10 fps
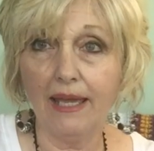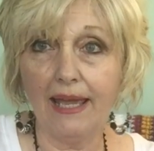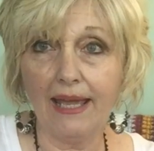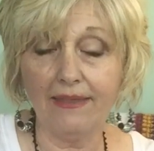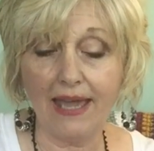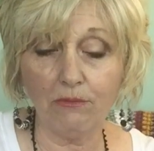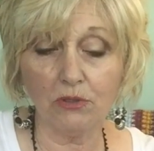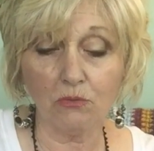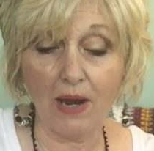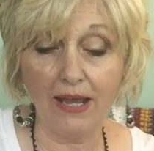And that
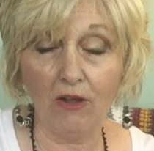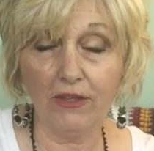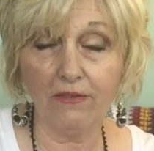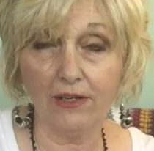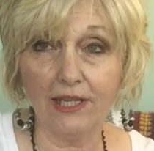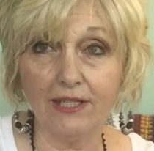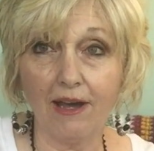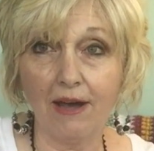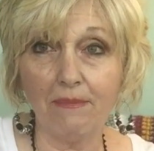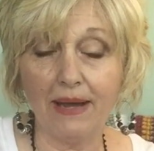was right on the very
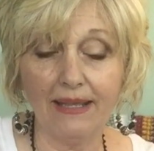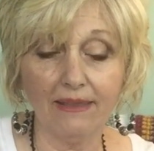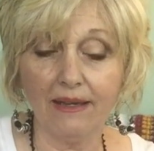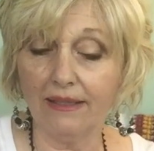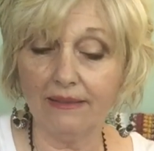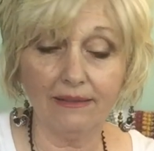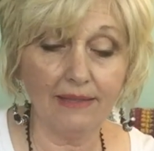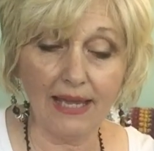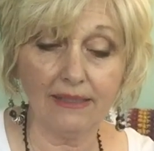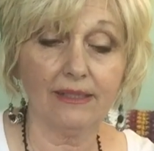top. I thought,
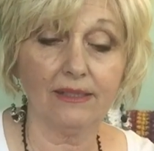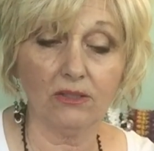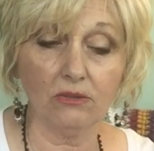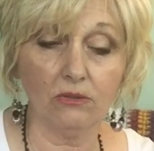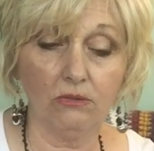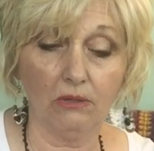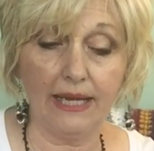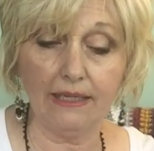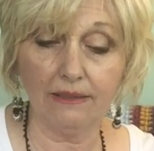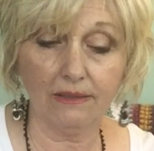that's
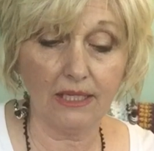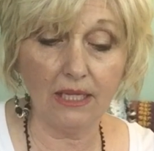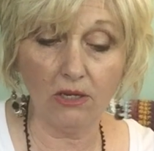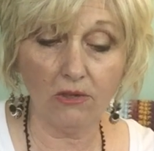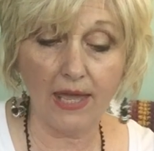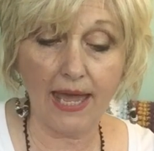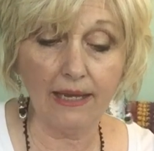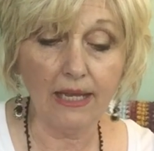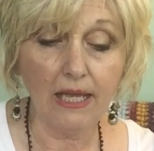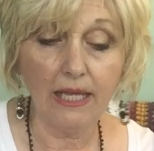great to hear that.
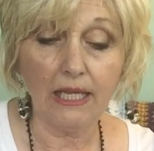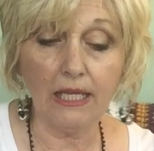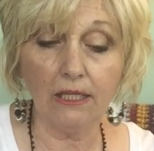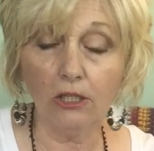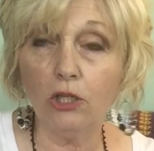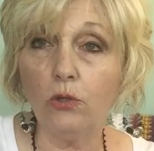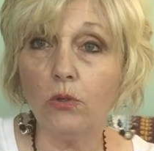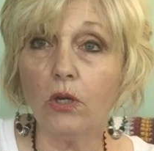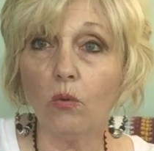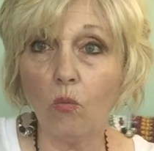In
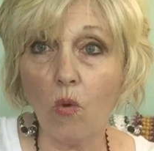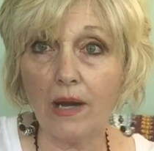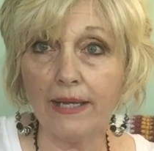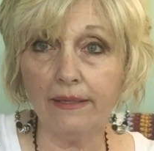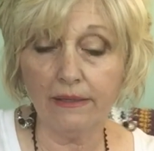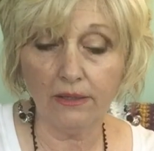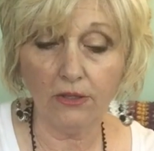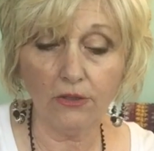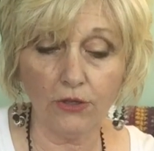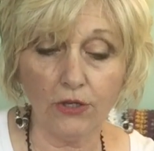Luke
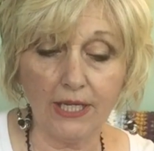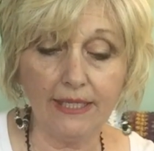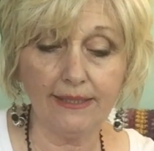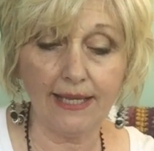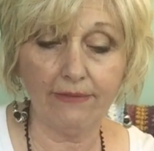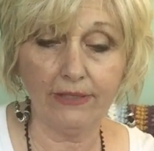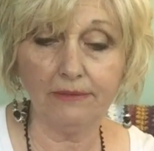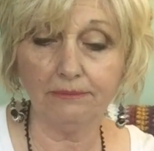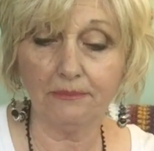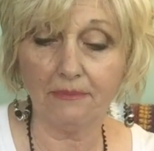1:37.
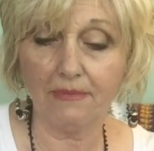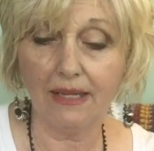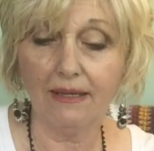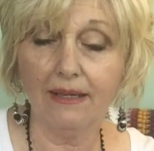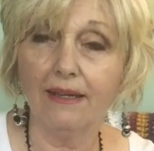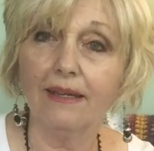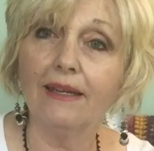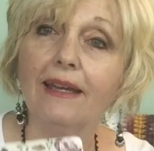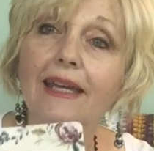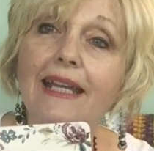
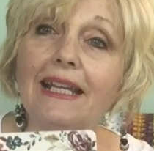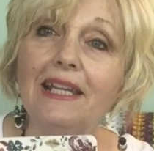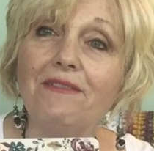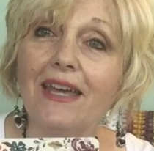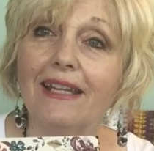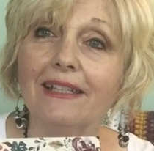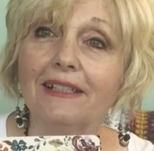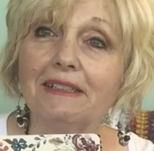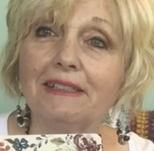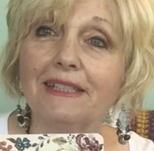And I love that
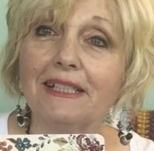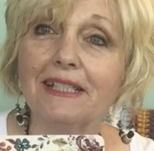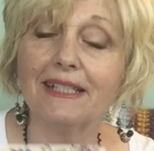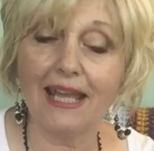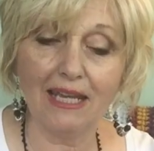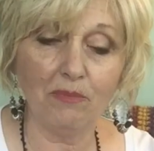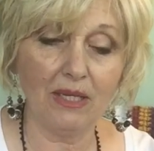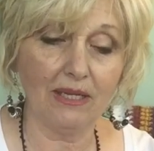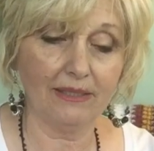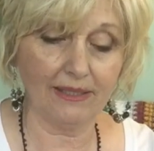little saying
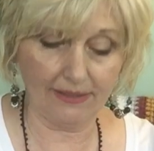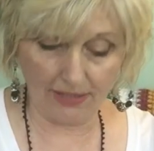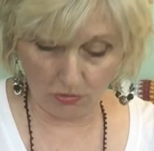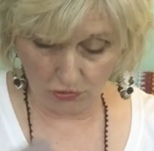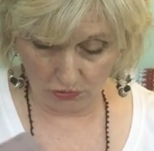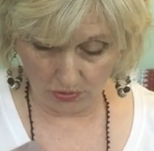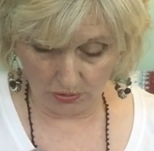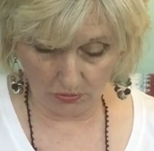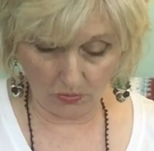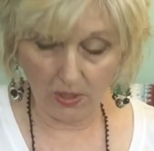because it's so
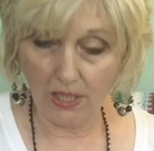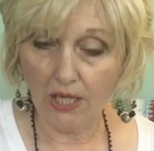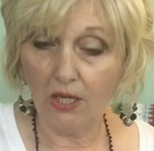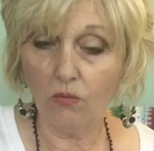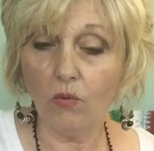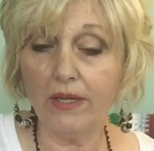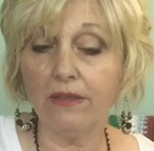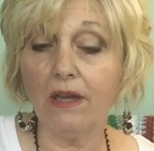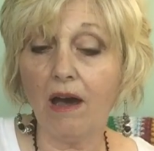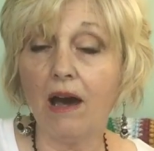true. With
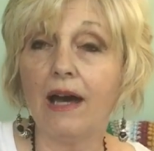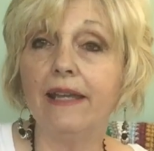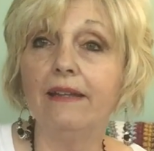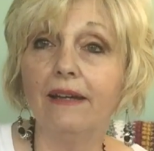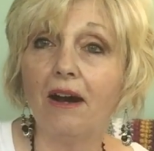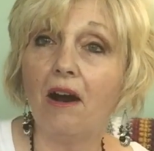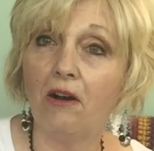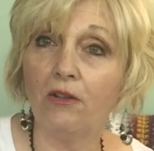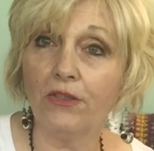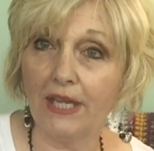God,
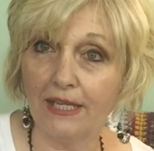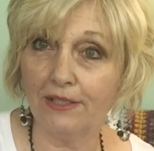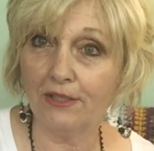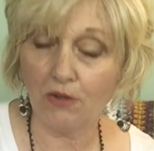all things